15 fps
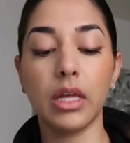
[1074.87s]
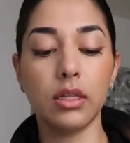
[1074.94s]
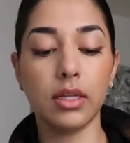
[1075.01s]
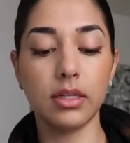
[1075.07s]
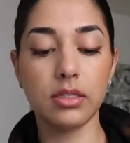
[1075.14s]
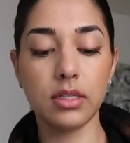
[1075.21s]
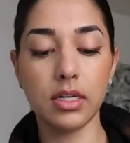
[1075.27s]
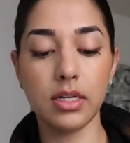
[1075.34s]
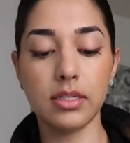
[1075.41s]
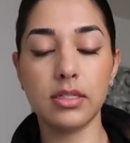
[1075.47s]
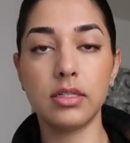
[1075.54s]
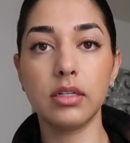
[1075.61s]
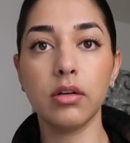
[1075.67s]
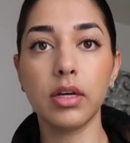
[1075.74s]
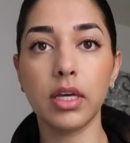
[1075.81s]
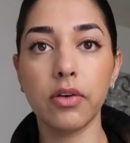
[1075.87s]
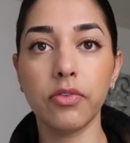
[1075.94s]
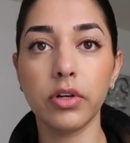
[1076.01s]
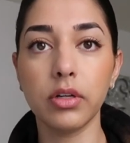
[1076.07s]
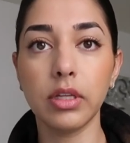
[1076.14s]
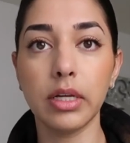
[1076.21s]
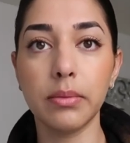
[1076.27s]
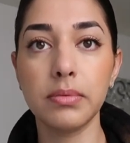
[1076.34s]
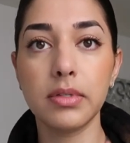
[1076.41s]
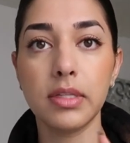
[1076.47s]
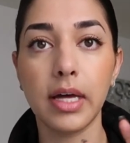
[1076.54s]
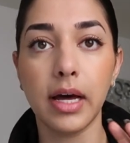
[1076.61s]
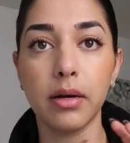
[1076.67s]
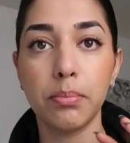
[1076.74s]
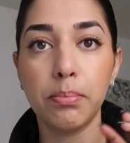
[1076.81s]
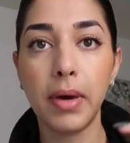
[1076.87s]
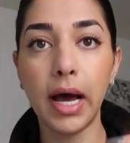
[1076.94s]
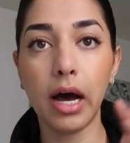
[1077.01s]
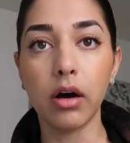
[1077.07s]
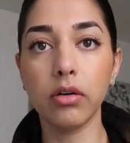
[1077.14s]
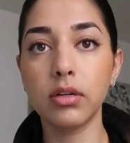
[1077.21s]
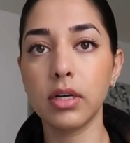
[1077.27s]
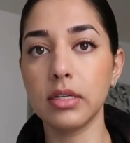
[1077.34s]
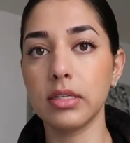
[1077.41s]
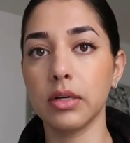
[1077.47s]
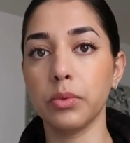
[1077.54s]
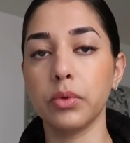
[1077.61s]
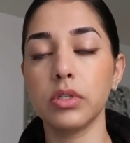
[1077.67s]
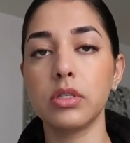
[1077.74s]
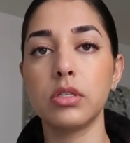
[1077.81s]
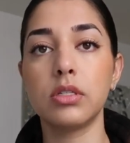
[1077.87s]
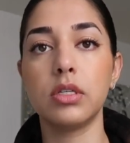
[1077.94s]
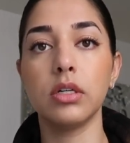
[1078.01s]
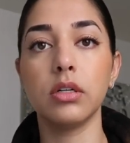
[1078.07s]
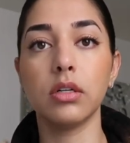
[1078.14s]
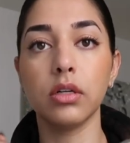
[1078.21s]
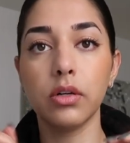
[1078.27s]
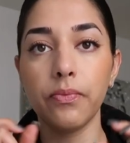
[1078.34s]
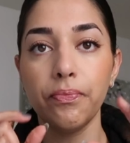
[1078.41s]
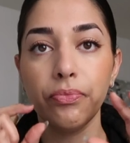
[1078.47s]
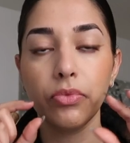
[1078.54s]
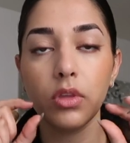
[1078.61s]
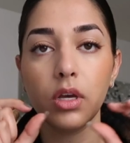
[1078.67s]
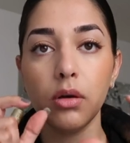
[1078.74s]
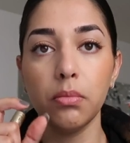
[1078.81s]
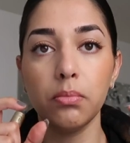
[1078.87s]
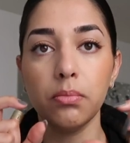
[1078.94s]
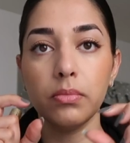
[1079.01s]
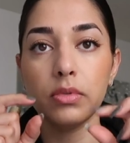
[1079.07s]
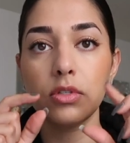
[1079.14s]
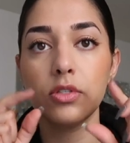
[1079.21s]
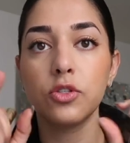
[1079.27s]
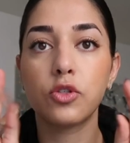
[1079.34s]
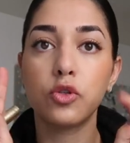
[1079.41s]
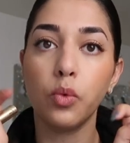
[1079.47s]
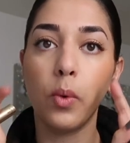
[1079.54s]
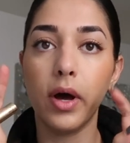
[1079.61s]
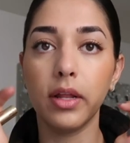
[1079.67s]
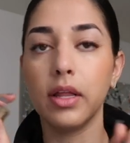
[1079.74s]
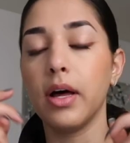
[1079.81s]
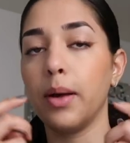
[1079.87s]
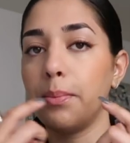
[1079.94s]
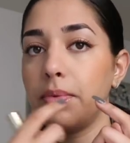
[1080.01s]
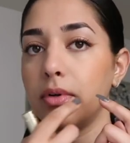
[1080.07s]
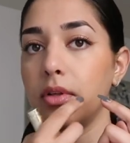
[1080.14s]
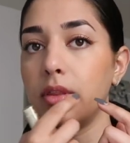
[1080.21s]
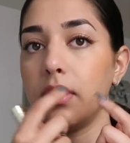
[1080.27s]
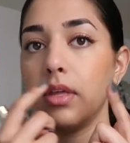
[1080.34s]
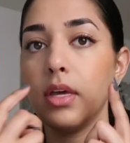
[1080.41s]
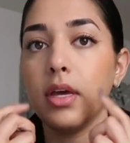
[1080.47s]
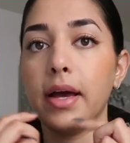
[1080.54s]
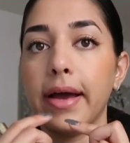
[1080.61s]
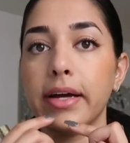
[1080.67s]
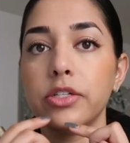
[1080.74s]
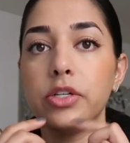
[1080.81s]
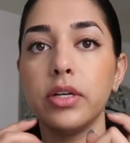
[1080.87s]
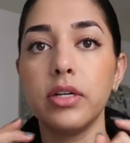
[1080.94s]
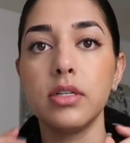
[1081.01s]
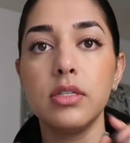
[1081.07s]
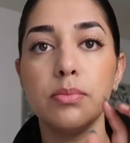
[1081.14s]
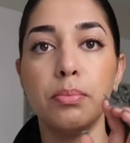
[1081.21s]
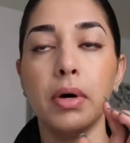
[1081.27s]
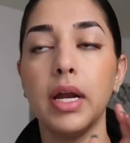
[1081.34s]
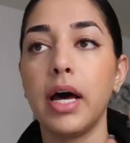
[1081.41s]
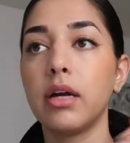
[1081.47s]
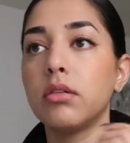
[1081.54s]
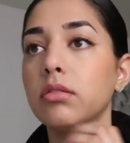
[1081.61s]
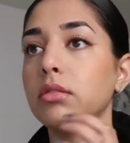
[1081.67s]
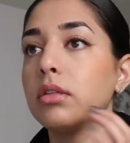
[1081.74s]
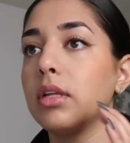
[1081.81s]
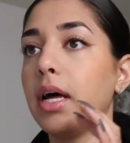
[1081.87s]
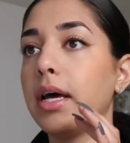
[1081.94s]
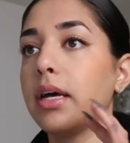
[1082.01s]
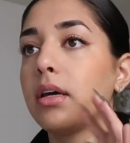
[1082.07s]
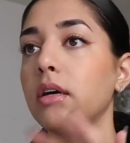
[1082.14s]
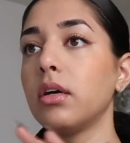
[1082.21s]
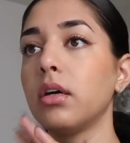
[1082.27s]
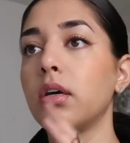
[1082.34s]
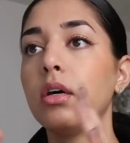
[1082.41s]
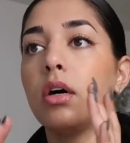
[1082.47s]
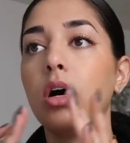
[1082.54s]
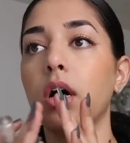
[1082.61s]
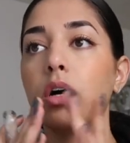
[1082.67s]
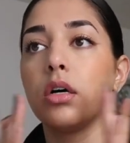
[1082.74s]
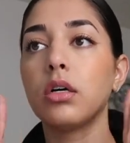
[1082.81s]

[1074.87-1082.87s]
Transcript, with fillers: That's gonna still give your lips that pout because it will still swell up the edges, but I don't like a